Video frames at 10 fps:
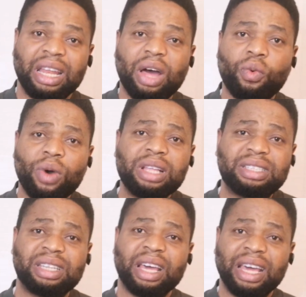Now,
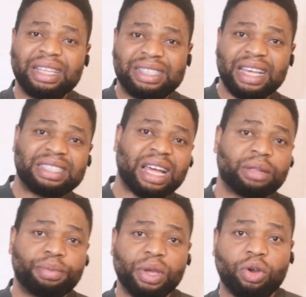once a test
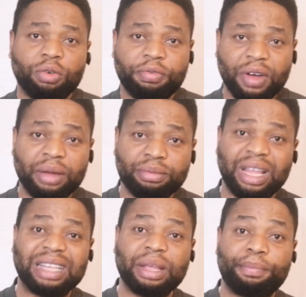has been confirmed
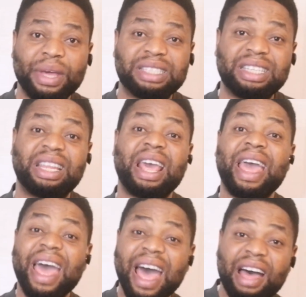that the person
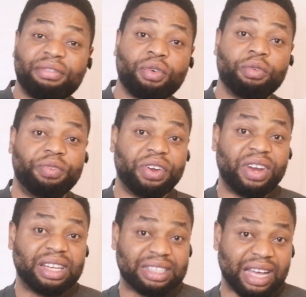have
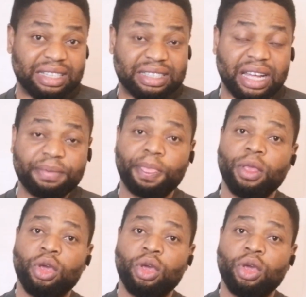ovarian cancer,